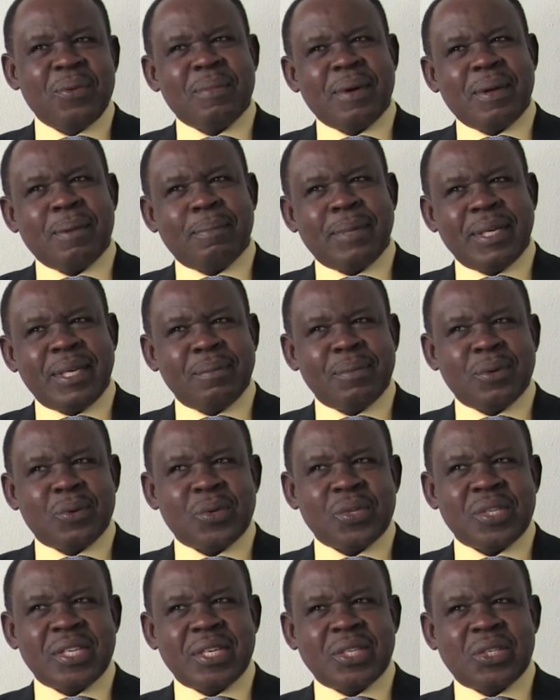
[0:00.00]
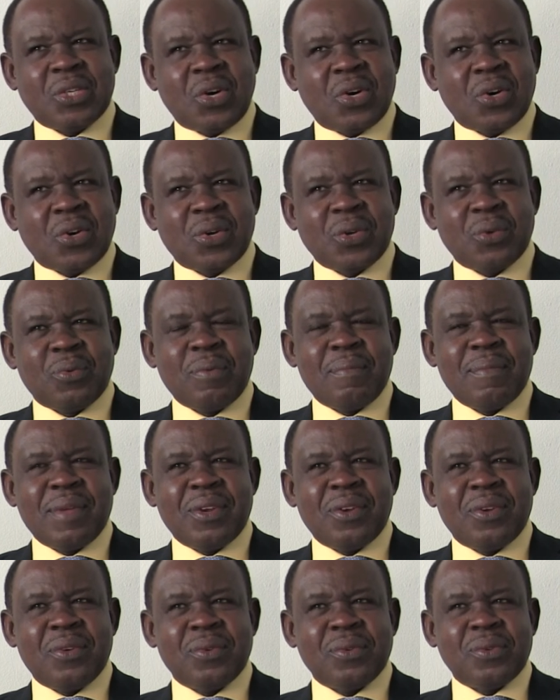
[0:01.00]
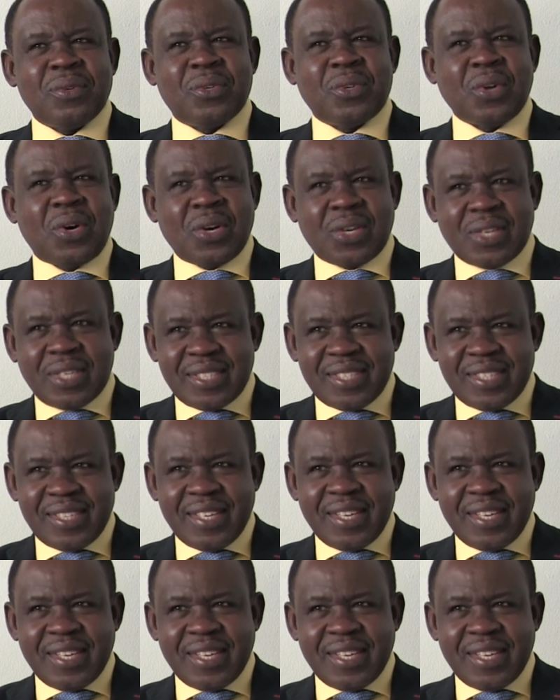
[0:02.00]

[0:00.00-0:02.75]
human being, because they talk, equipment don't talk,